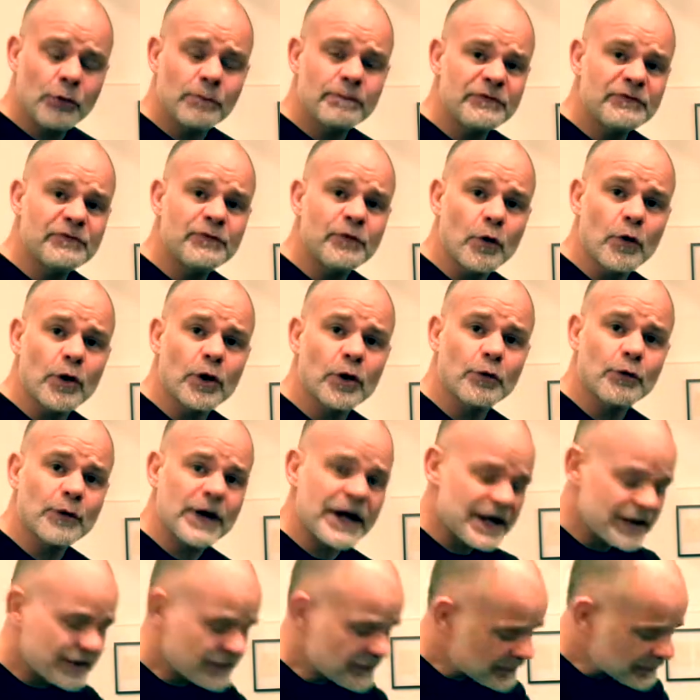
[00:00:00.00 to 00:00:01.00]
before a
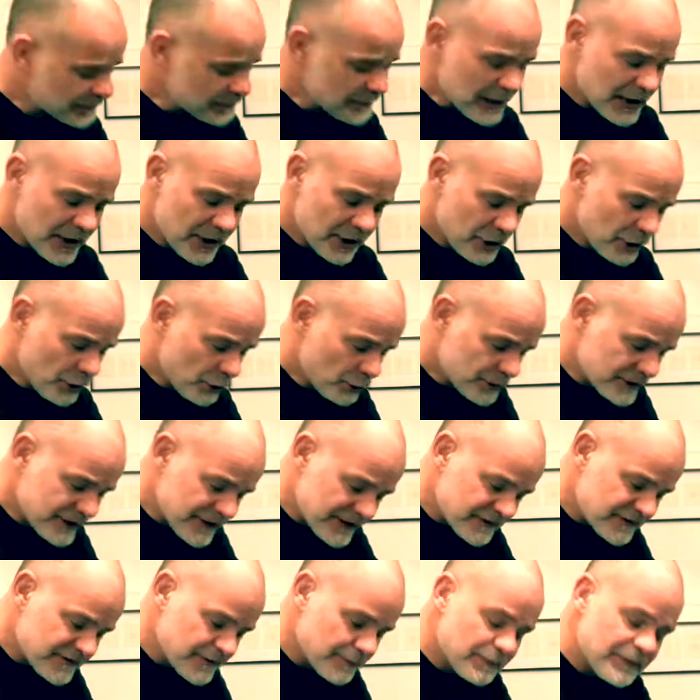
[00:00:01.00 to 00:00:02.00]
race,
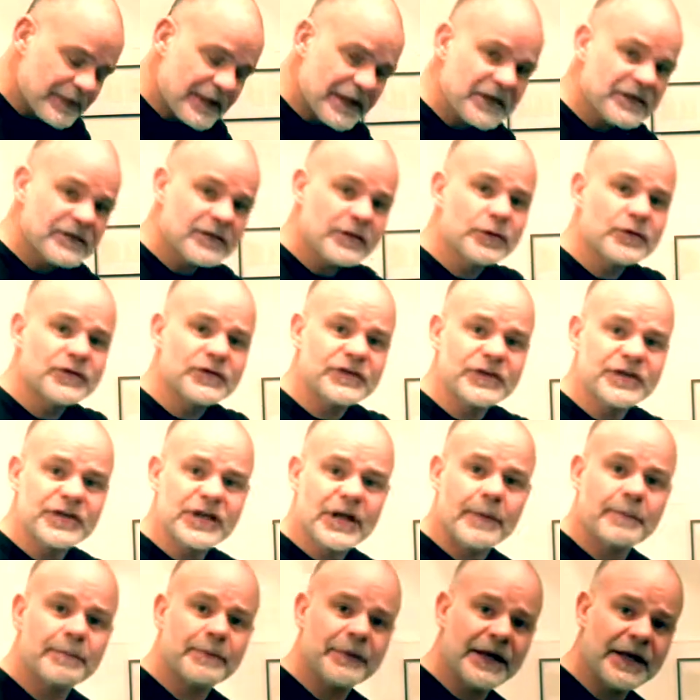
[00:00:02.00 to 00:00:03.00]
get some things loosened
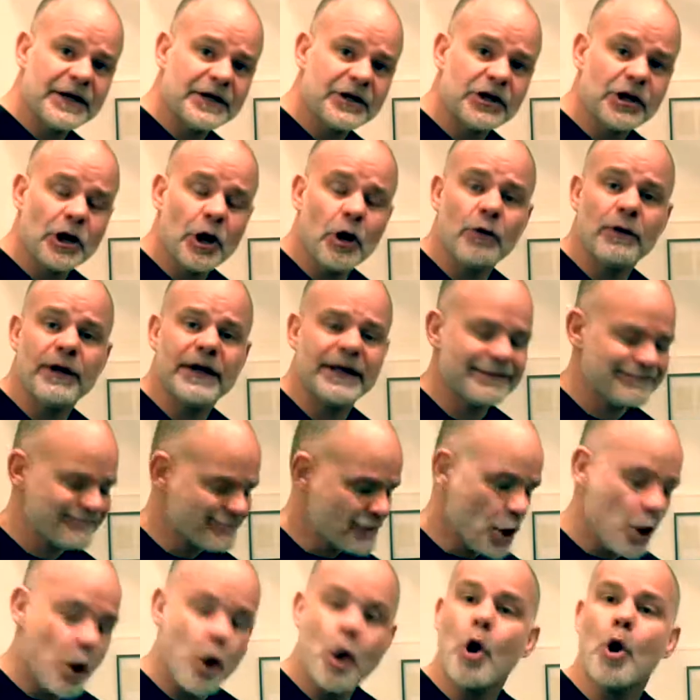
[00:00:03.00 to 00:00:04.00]
up and
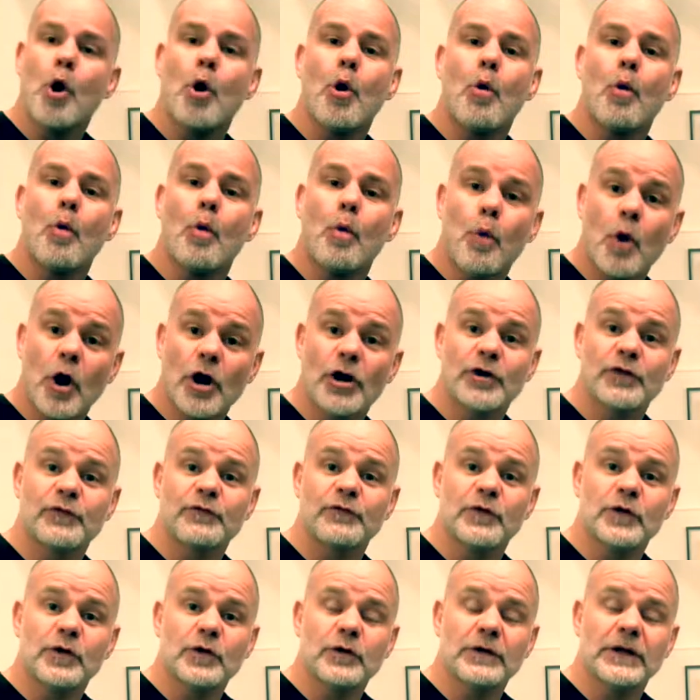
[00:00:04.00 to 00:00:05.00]
going,
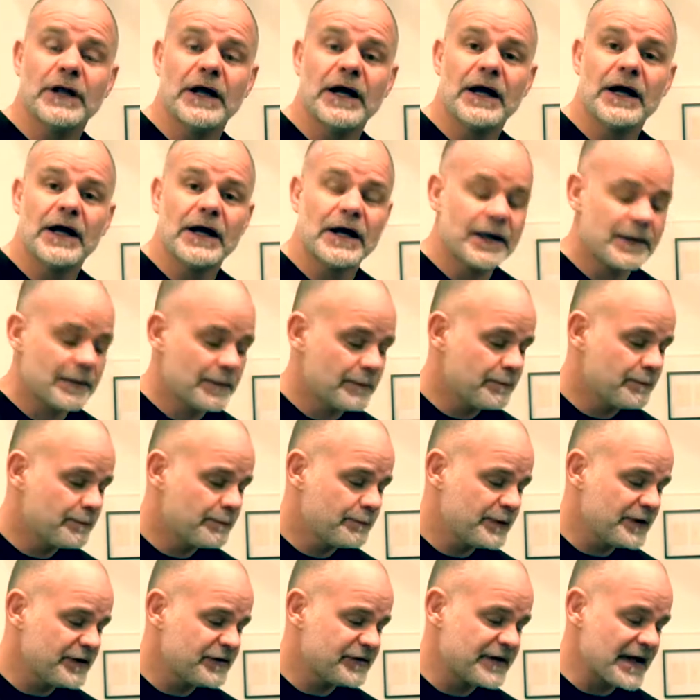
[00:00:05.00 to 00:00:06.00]
wonderful
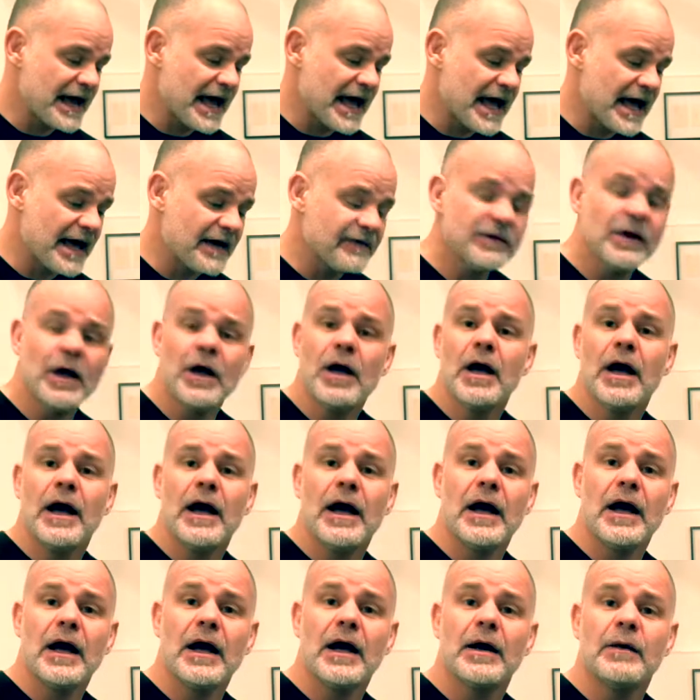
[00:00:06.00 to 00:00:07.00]
piece to have
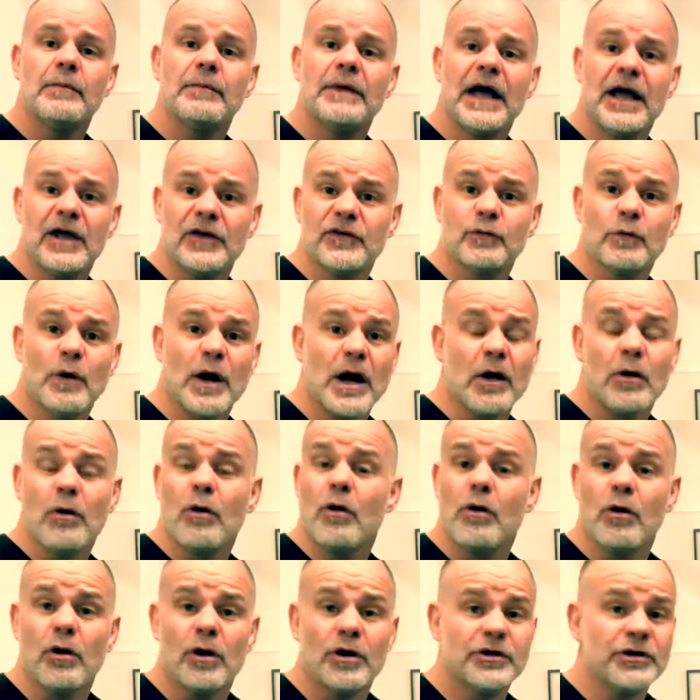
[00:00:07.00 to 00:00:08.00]
as well.
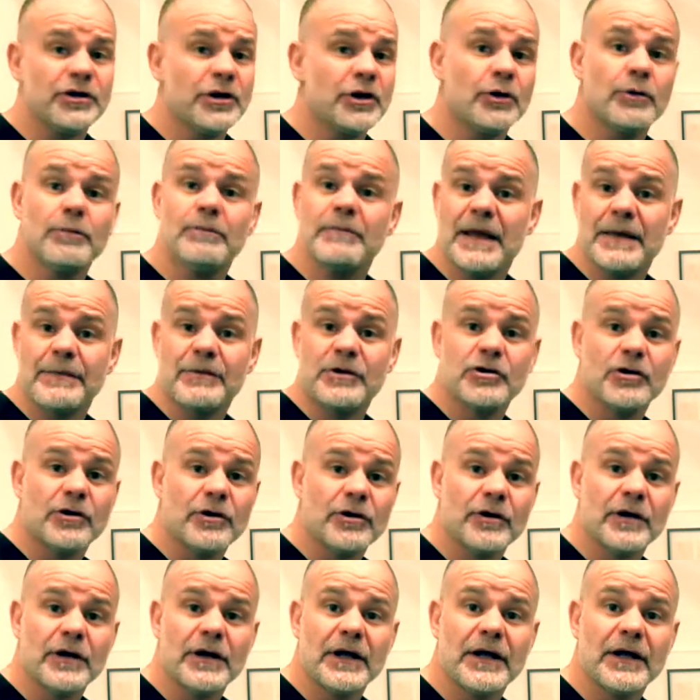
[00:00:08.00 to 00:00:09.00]
Or maybe
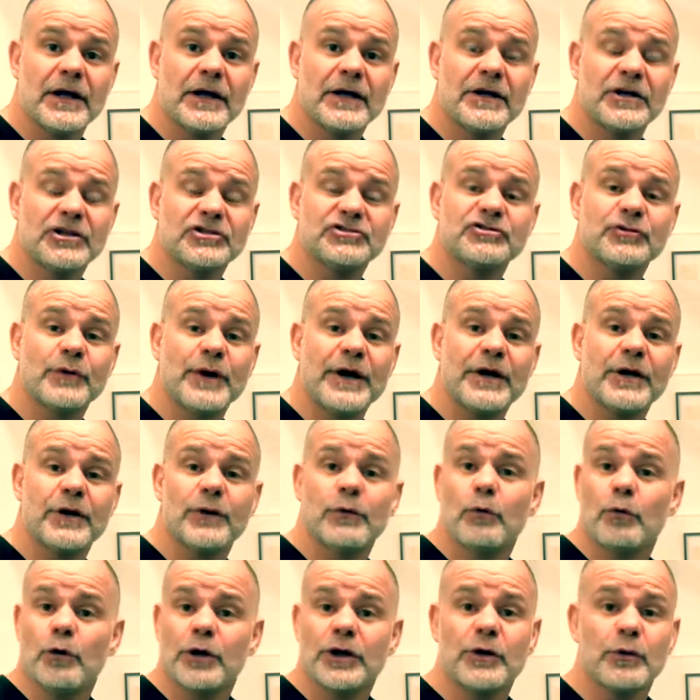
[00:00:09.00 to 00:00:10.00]
you're a trainer
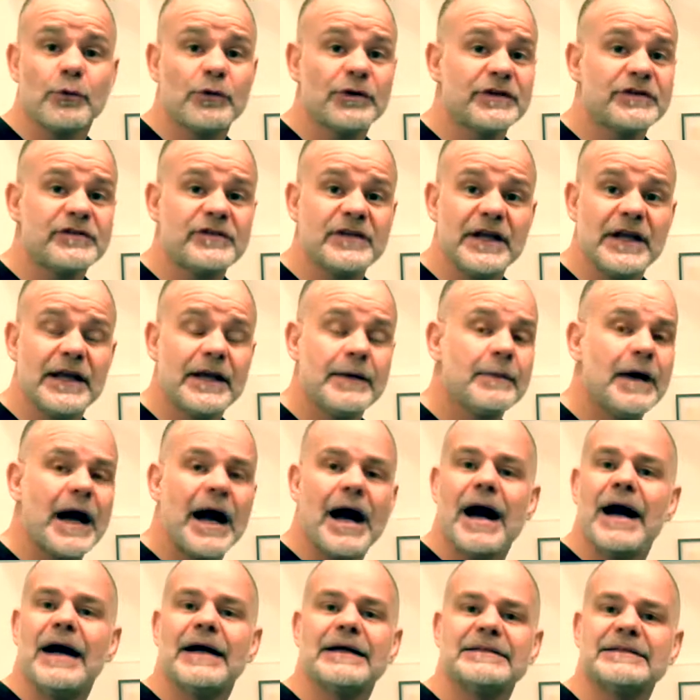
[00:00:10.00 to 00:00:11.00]
working with a team
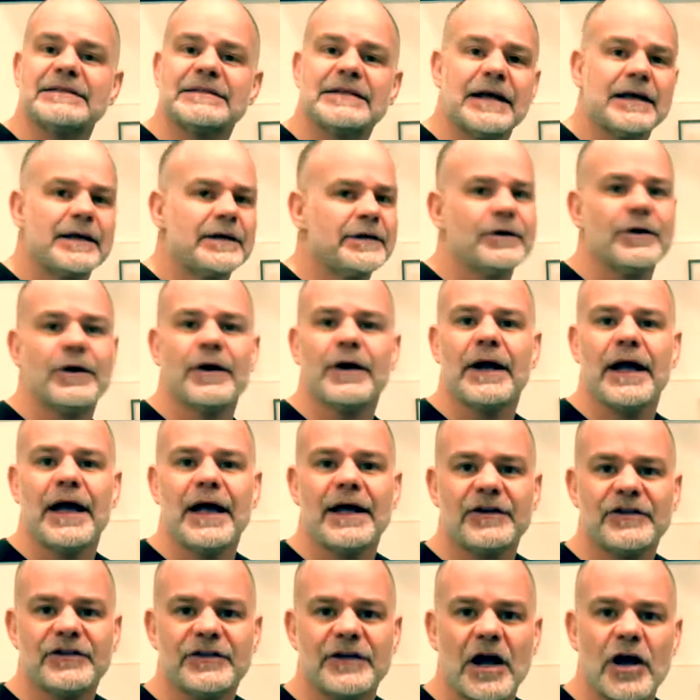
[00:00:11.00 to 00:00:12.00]
on site and you're
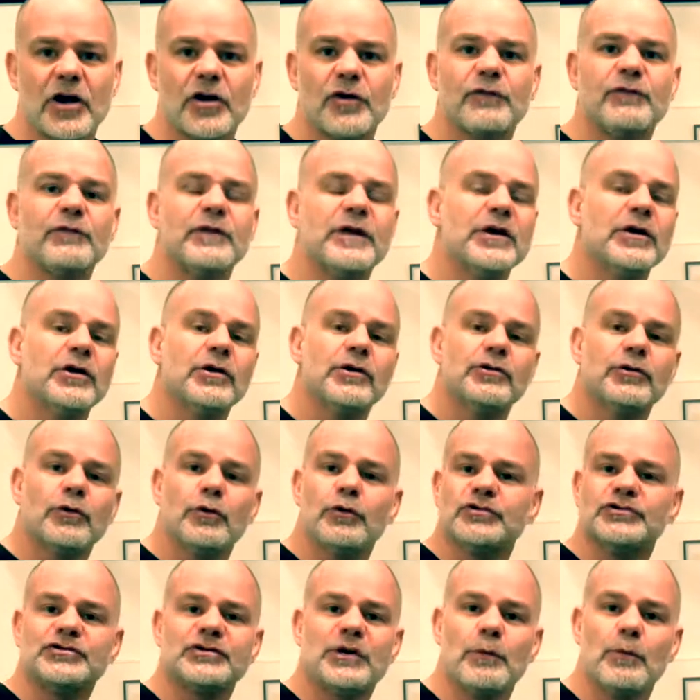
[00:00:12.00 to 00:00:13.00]
at a soccer field
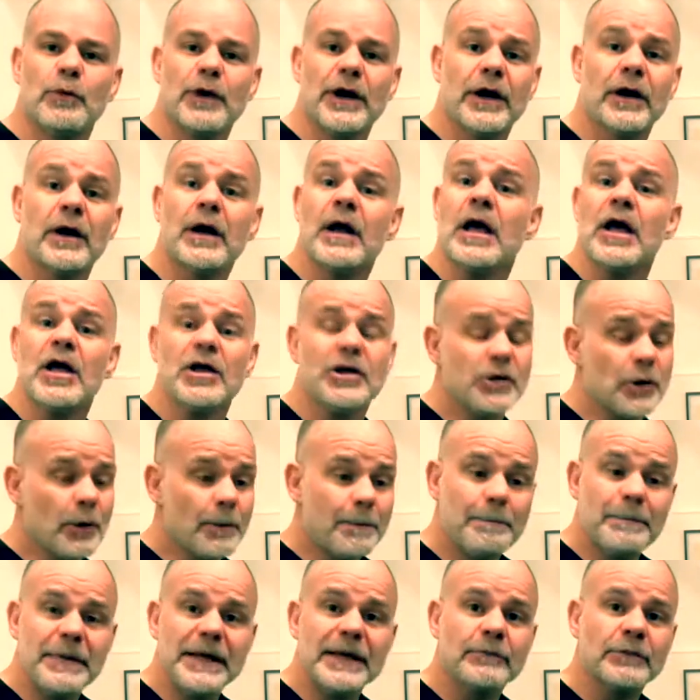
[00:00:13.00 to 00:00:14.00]
or somewhere,
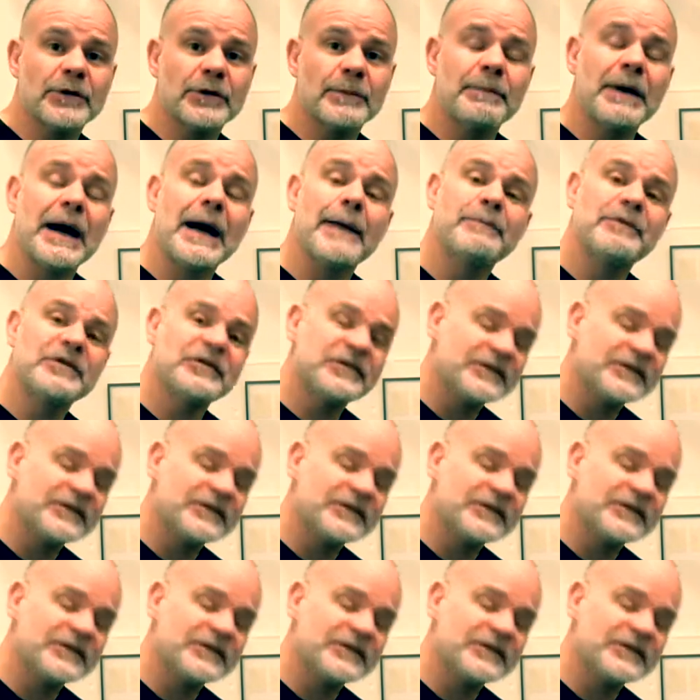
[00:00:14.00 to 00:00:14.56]
be able to pop